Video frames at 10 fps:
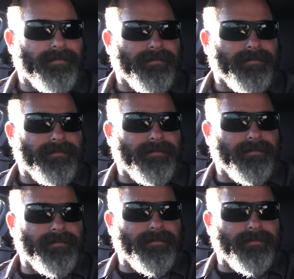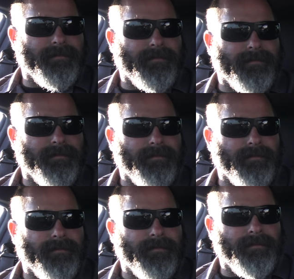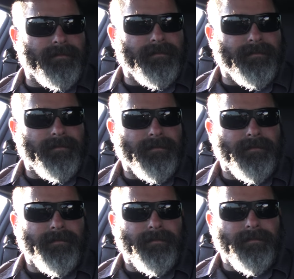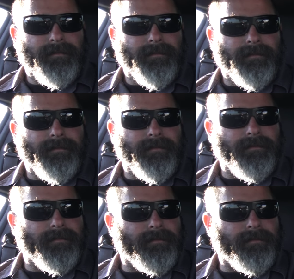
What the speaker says: (not speaking)